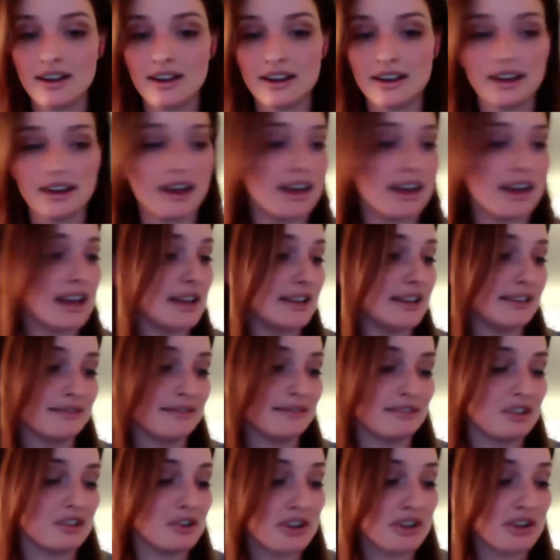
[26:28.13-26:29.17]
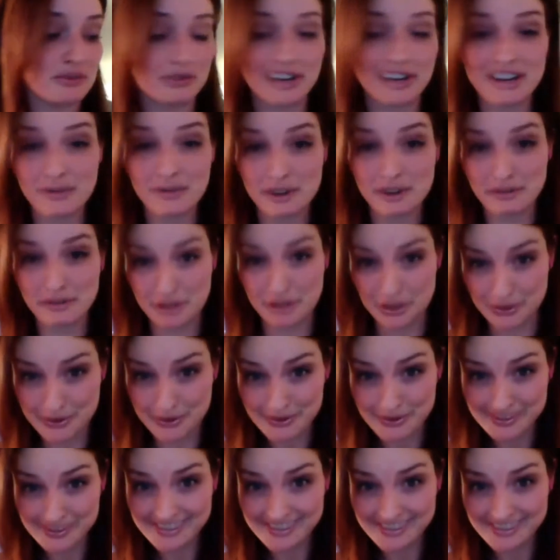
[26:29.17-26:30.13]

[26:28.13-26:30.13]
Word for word: it, you can read reviews